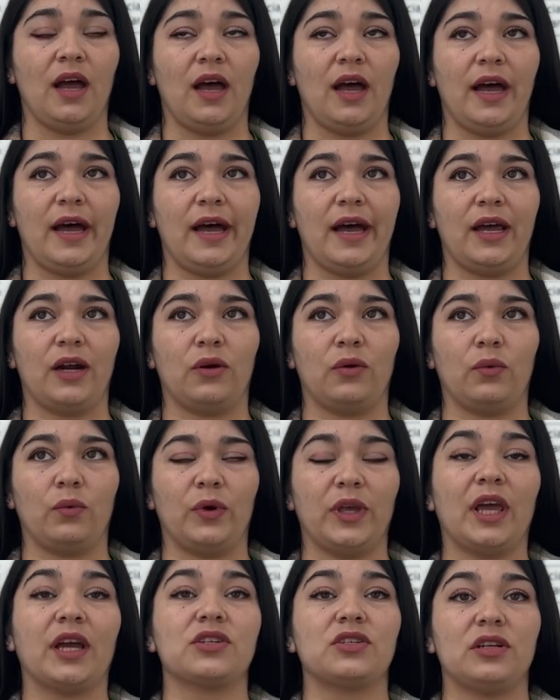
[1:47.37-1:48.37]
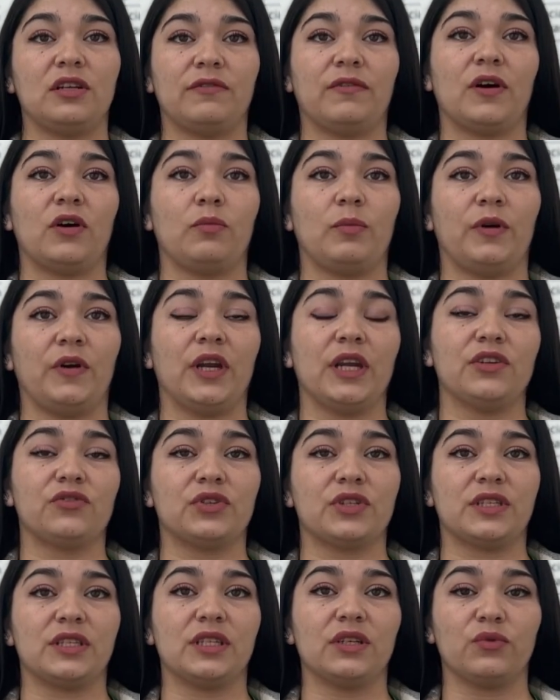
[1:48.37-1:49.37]
And we actually found very
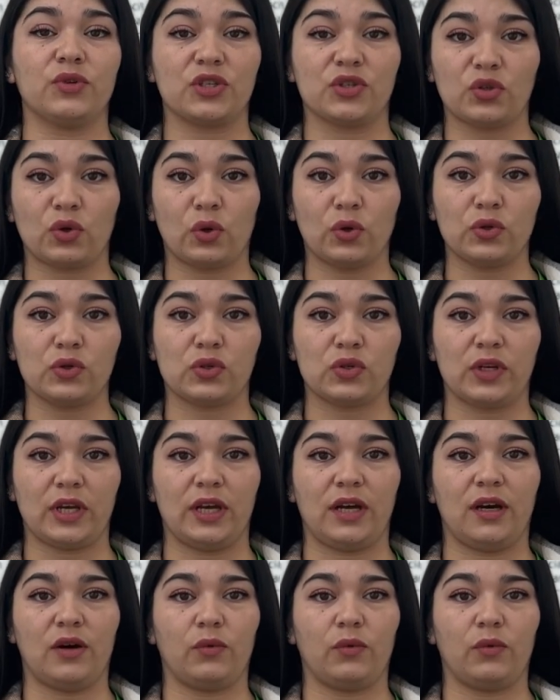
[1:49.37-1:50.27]
interesting results.